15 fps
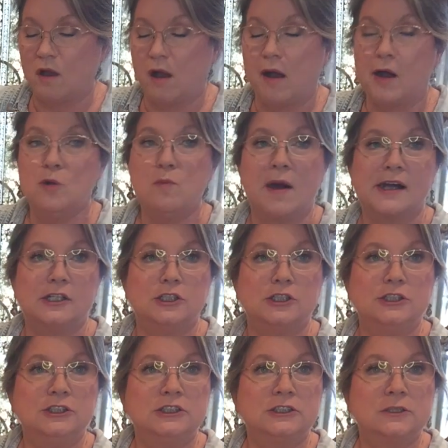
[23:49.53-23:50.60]
Oh my
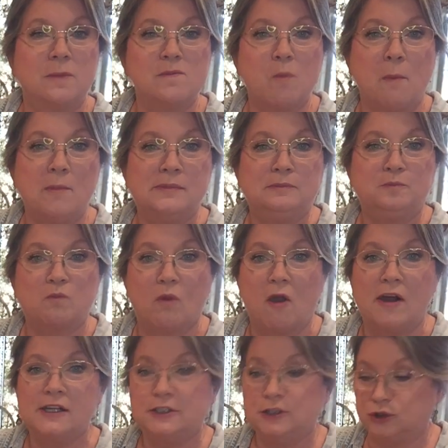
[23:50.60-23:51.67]
goodness.
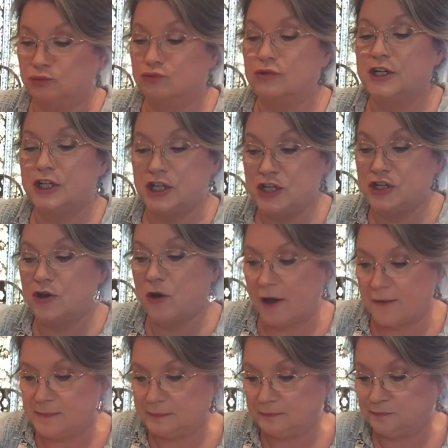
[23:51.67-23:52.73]
That is really
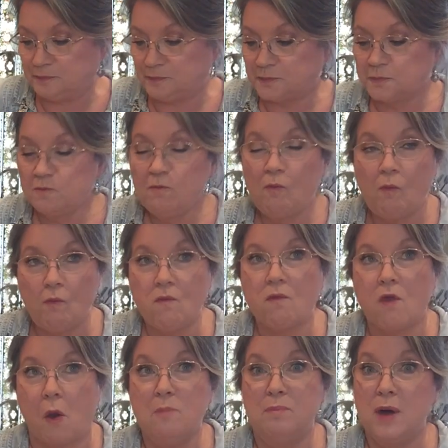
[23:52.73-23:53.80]
good.
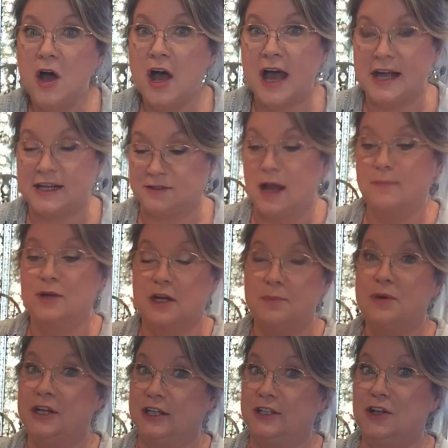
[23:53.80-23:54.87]
But I'm going
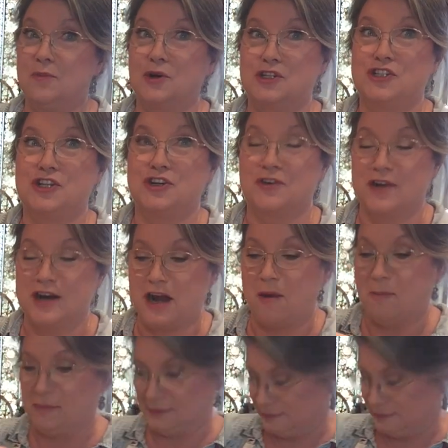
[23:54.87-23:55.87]
to put a little more sugar in it,